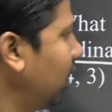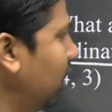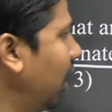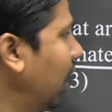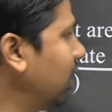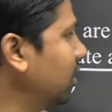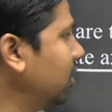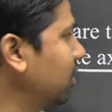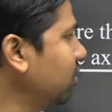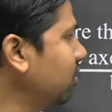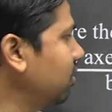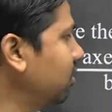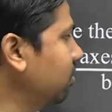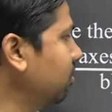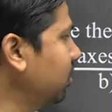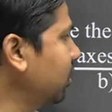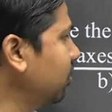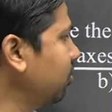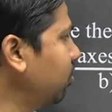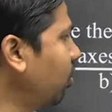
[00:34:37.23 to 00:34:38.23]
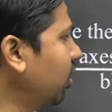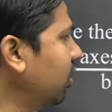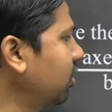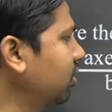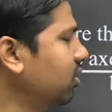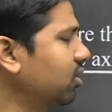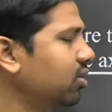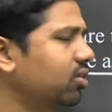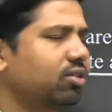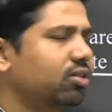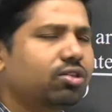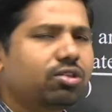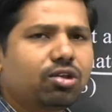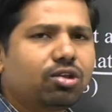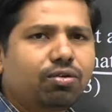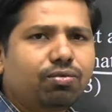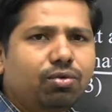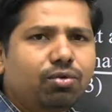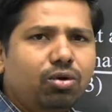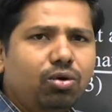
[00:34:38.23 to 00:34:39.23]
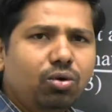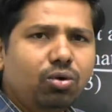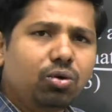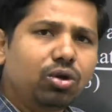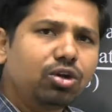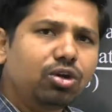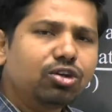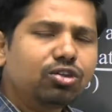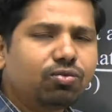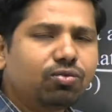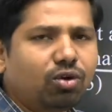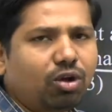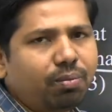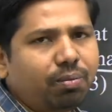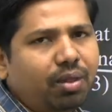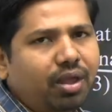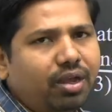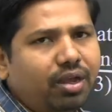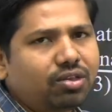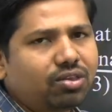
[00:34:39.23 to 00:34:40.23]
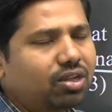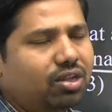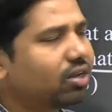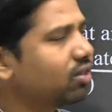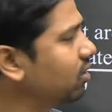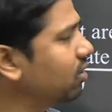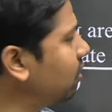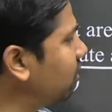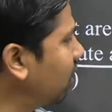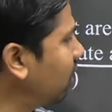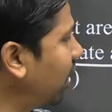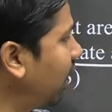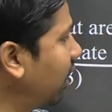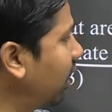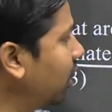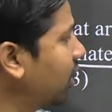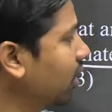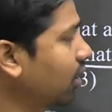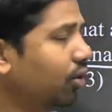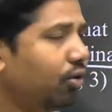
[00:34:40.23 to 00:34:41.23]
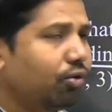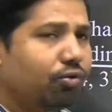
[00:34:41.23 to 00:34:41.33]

And this point is a distance of 2 units from x-axis and